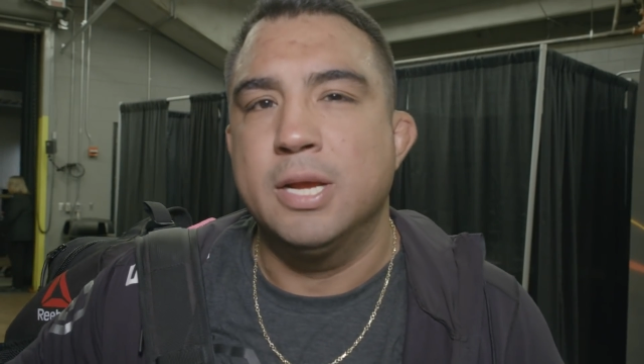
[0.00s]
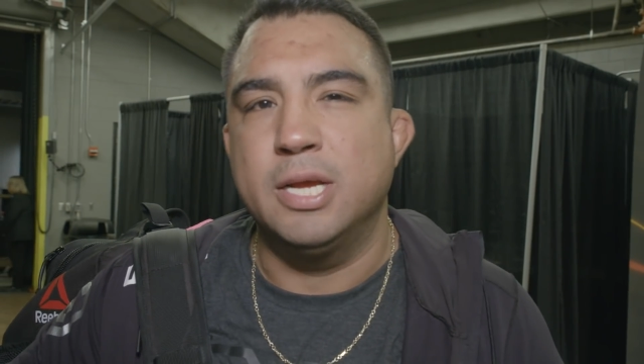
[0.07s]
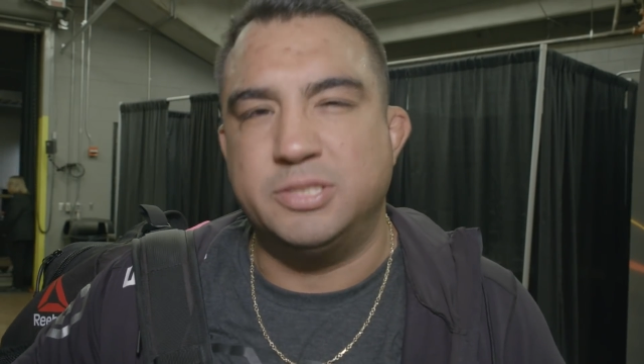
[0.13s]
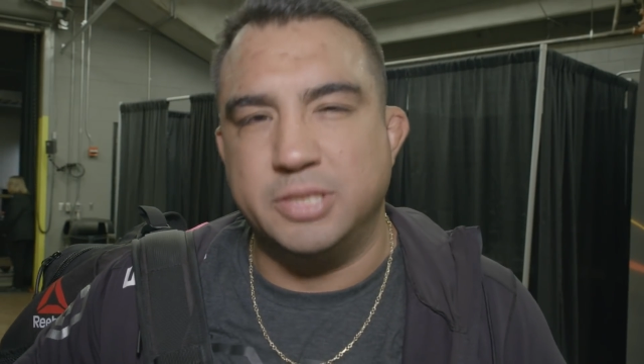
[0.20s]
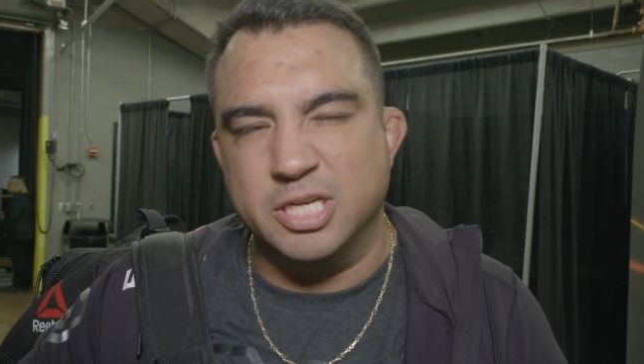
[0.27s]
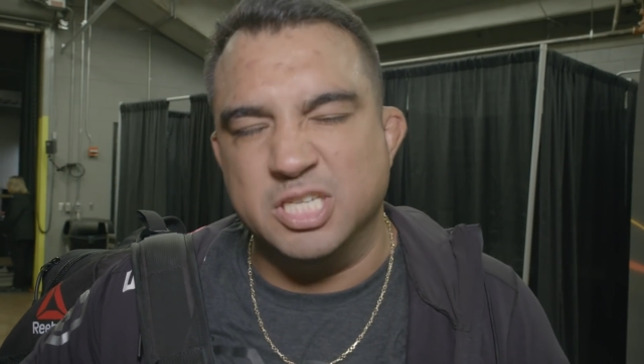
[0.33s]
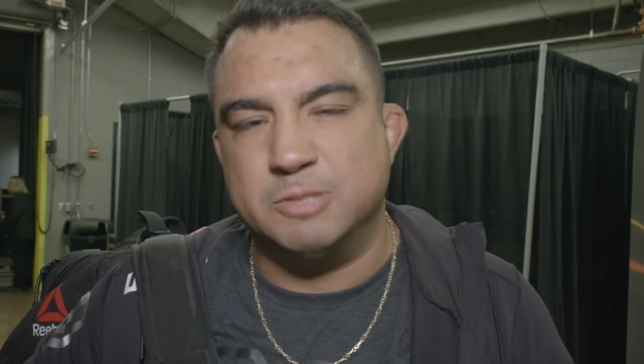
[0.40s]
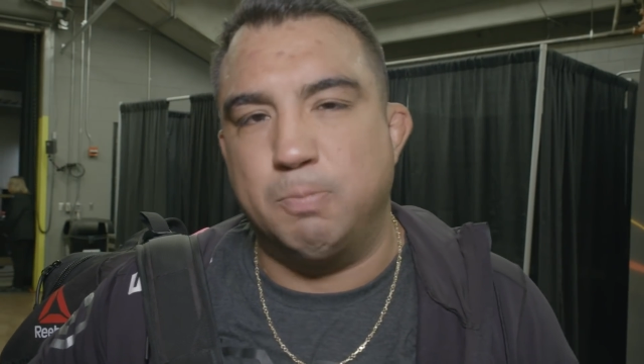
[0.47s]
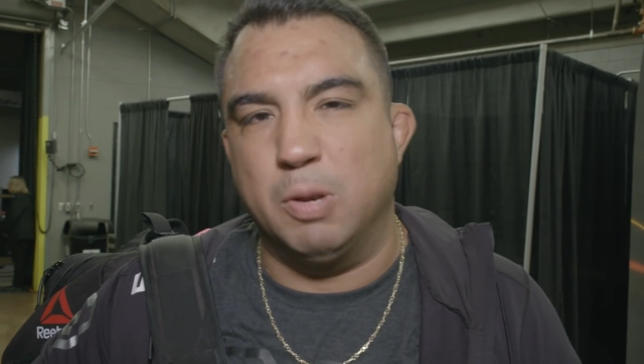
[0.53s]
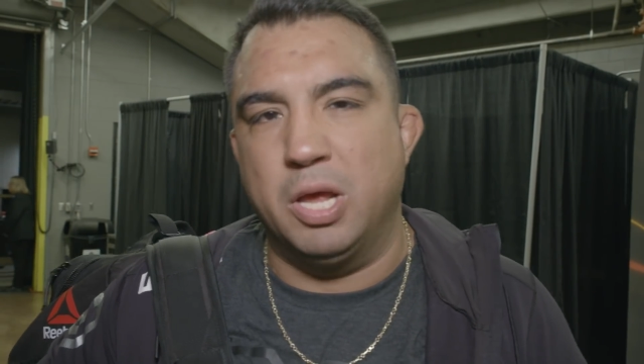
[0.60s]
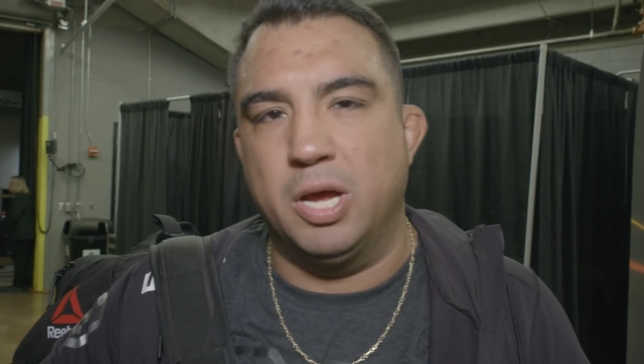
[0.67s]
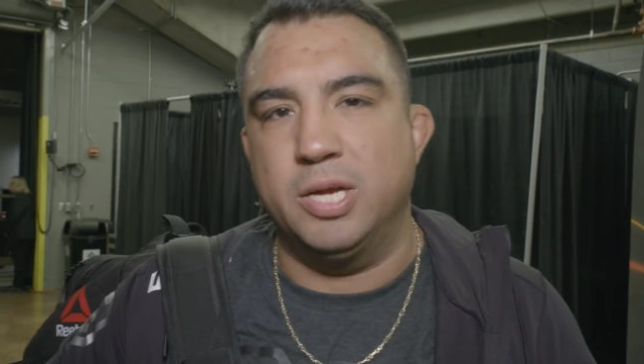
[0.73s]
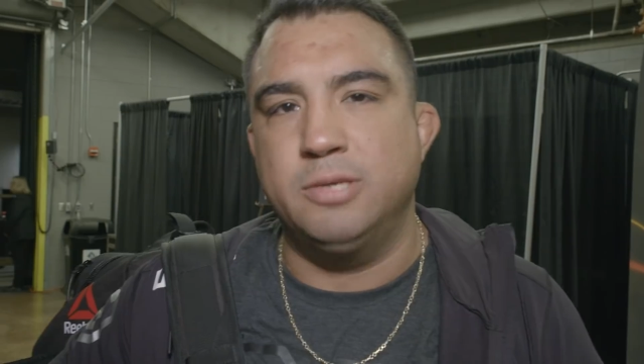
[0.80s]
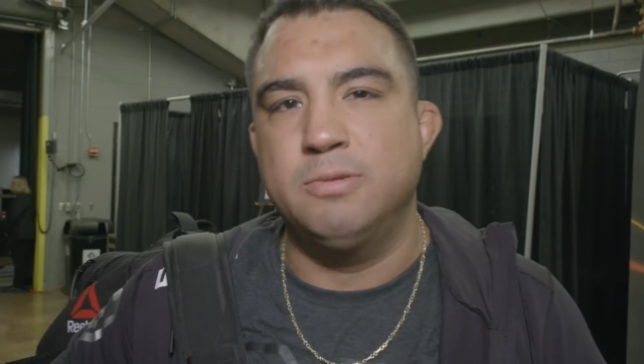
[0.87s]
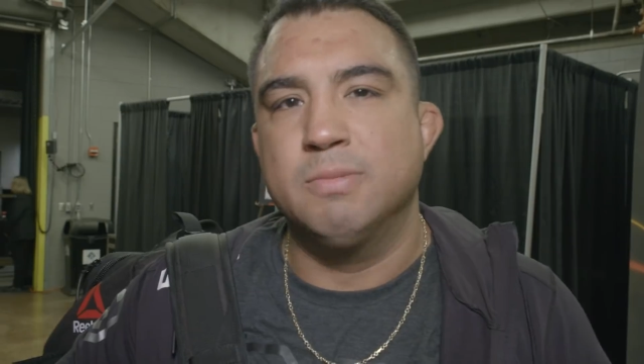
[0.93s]
It's in his
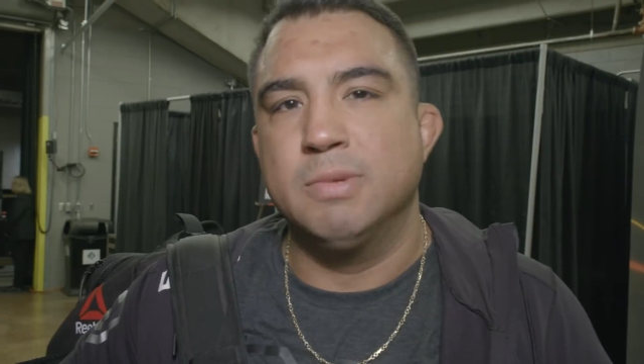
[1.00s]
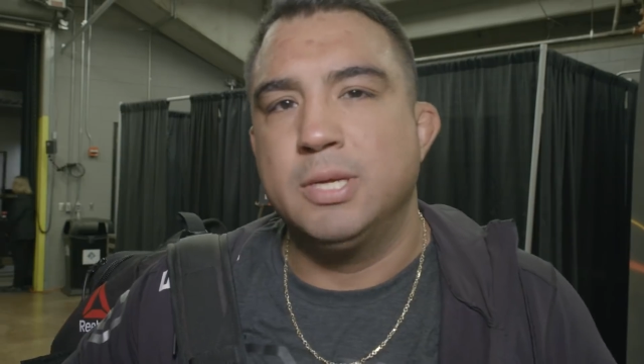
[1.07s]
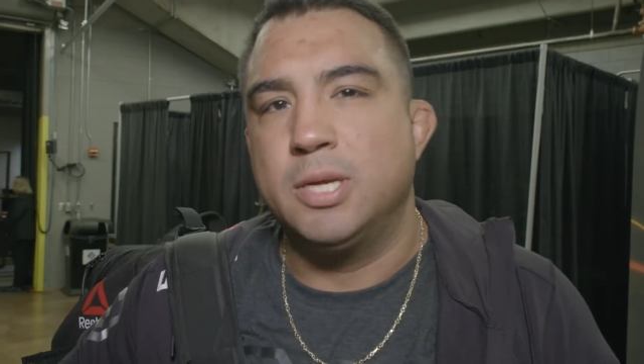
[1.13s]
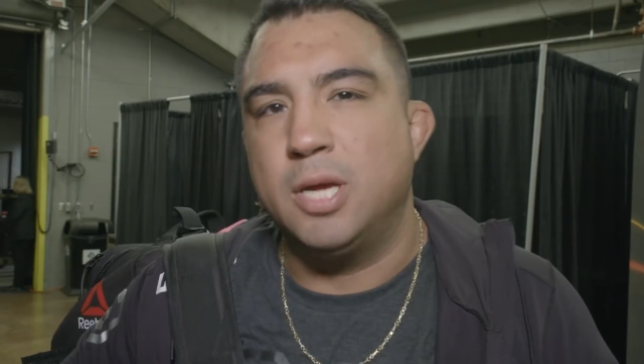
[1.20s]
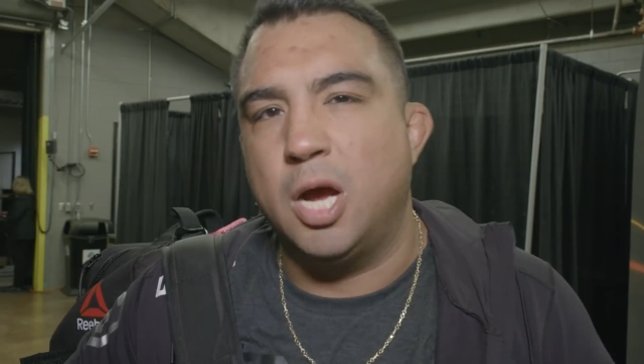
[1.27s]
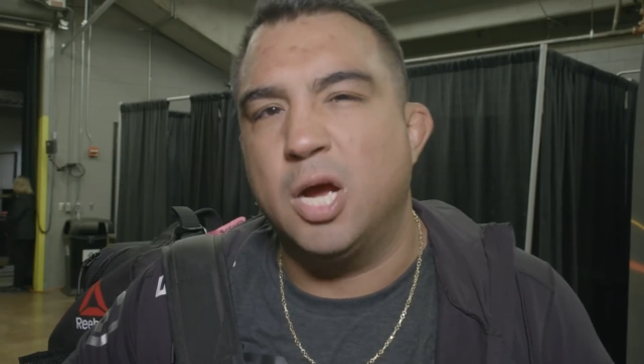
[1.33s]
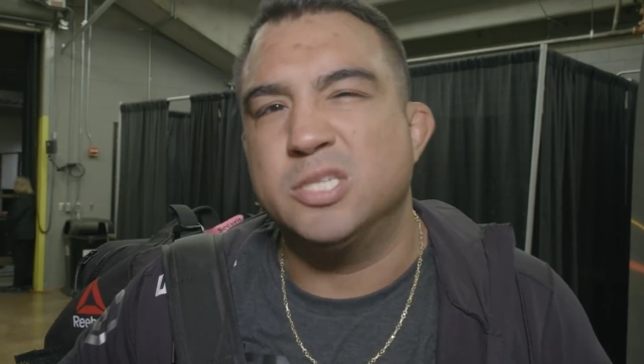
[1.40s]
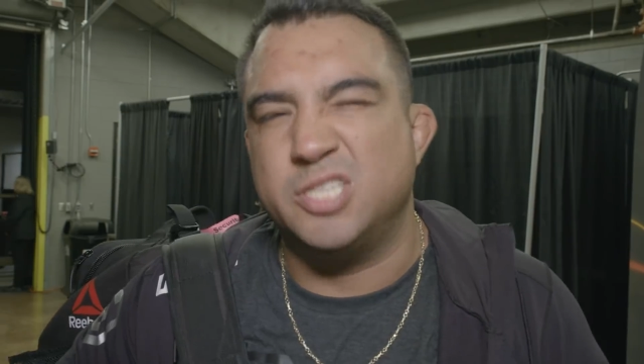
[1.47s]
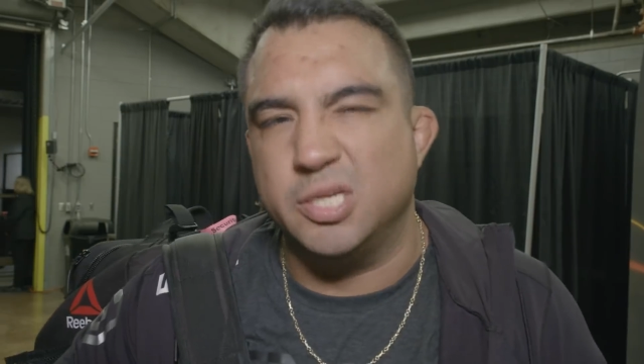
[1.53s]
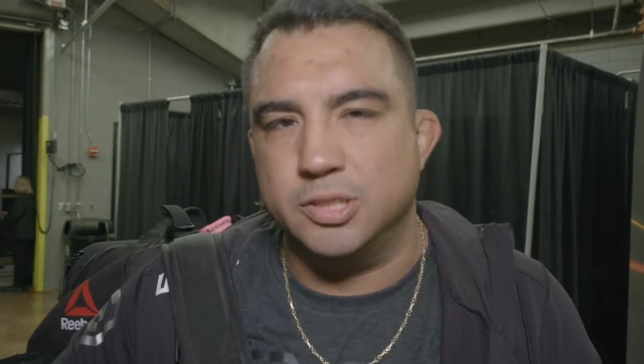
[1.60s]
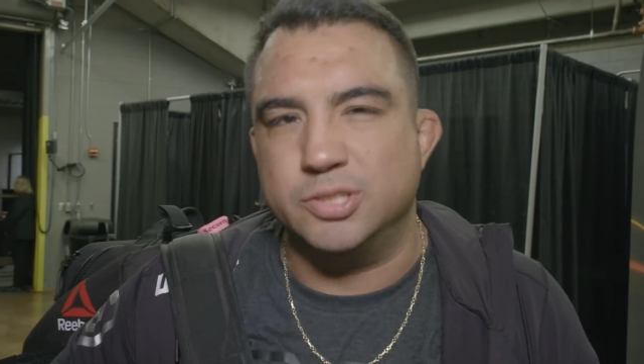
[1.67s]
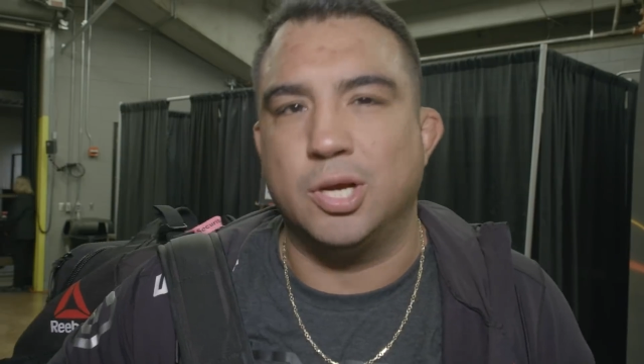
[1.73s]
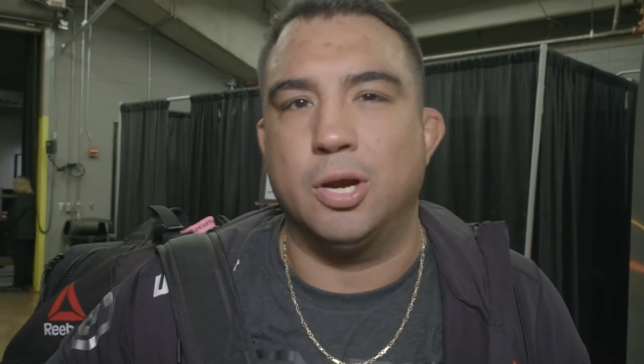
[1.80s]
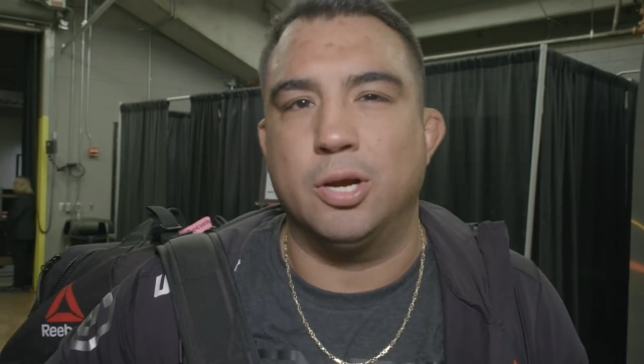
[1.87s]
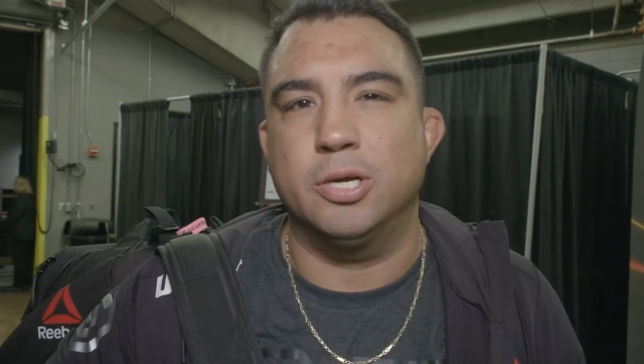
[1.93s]
blood, uh, it's in
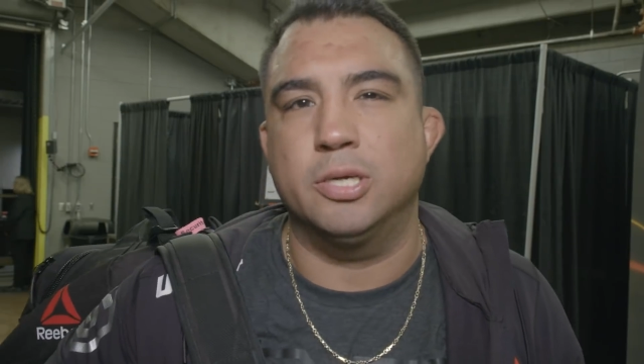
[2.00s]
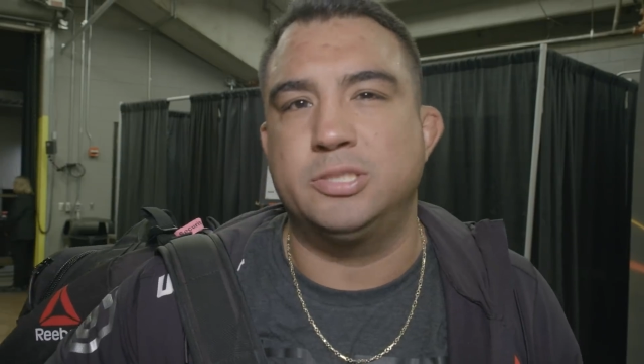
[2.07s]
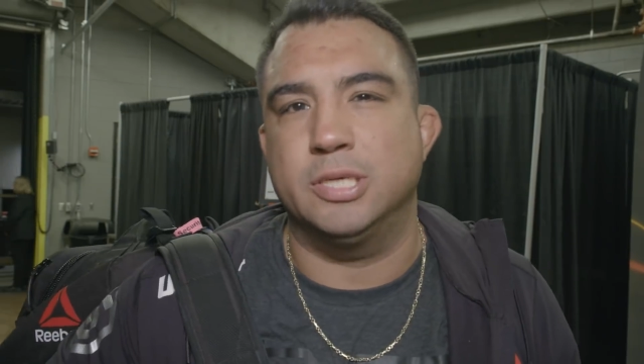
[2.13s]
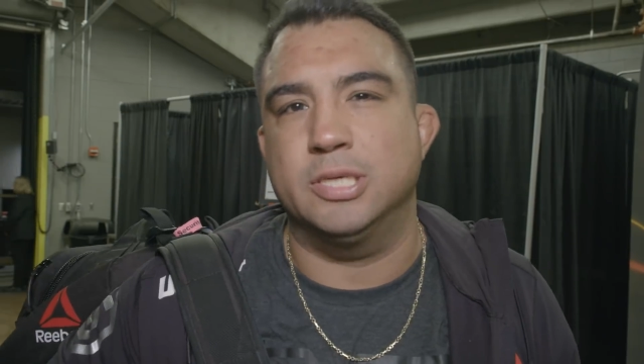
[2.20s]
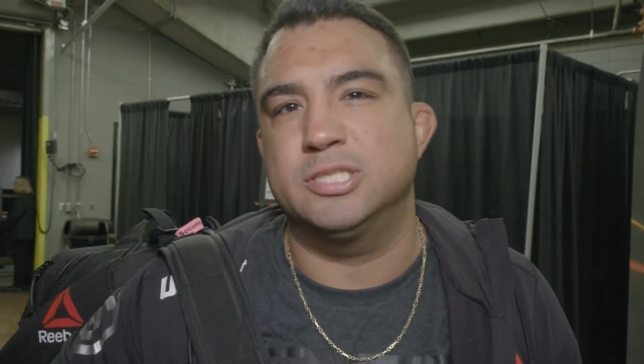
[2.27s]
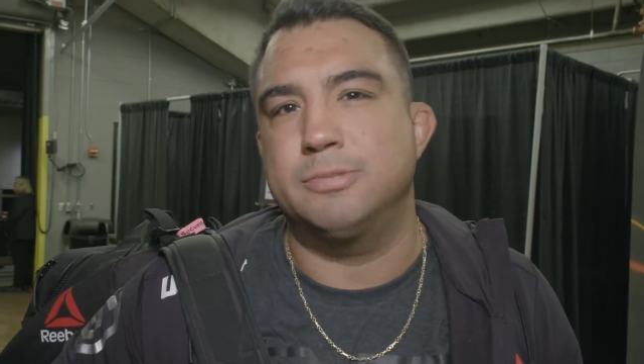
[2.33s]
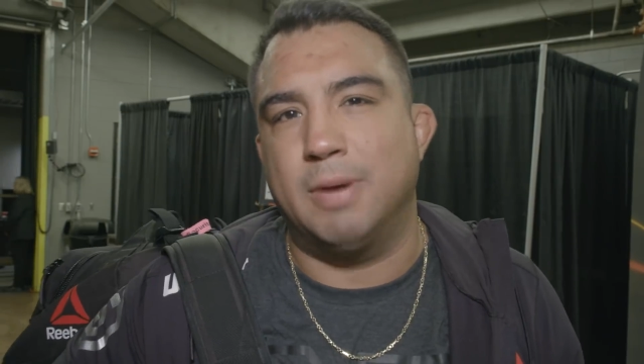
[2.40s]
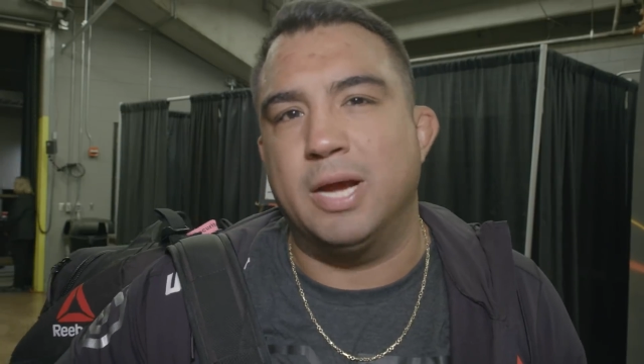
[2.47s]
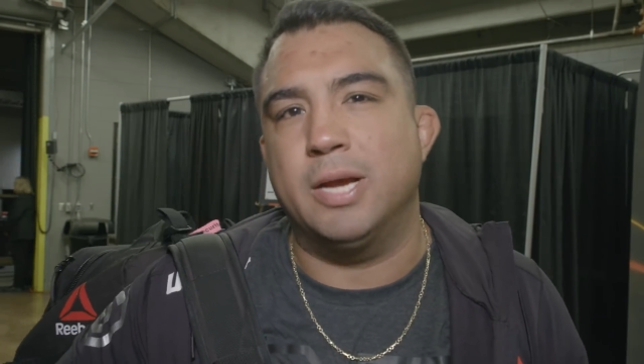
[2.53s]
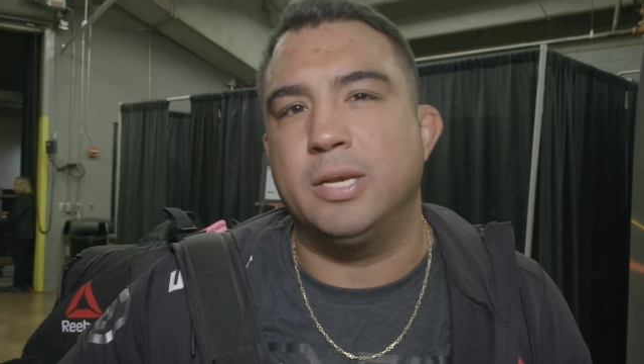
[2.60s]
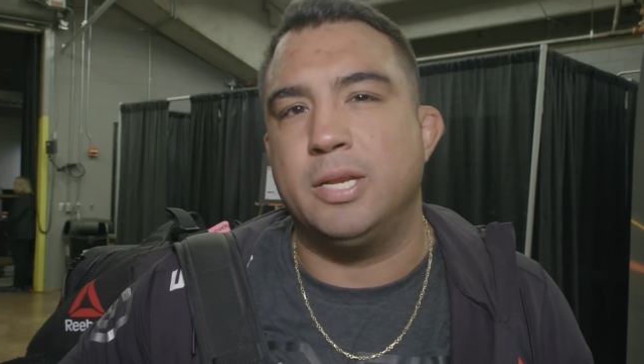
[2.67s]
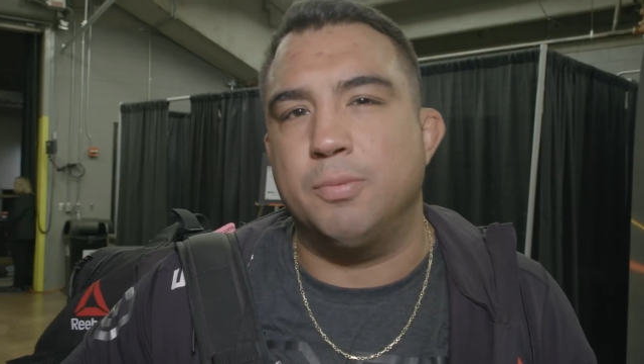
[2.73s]
his heart, and it's in his mind.